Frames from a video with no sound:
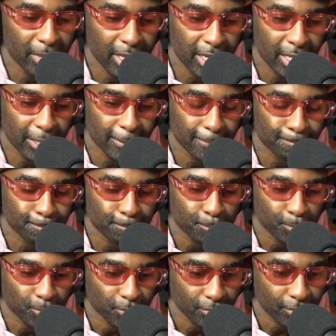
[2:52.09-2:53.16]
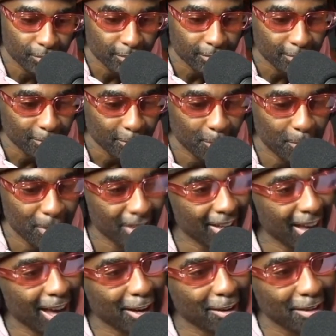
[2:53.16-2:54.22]
in
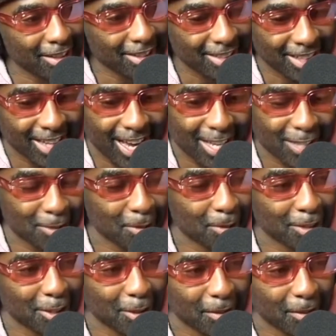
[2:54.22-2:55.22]
being angry at the guys who were